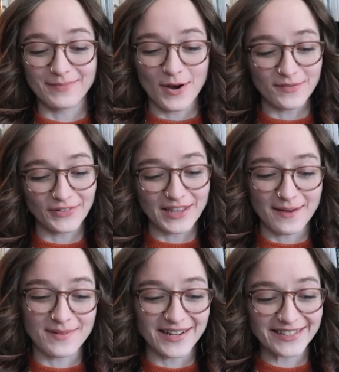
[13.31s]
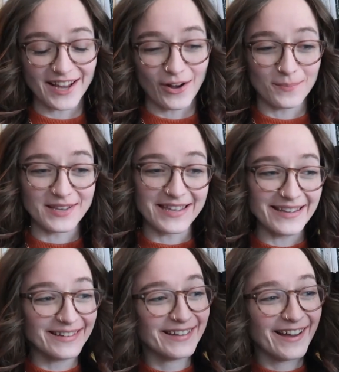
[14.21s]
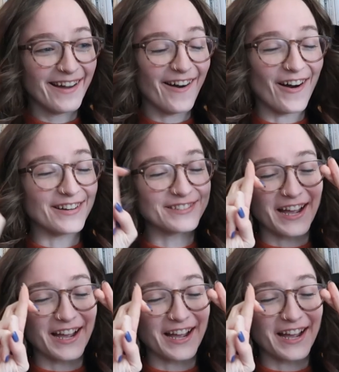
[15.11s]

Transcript: Hopefully that means I'll be on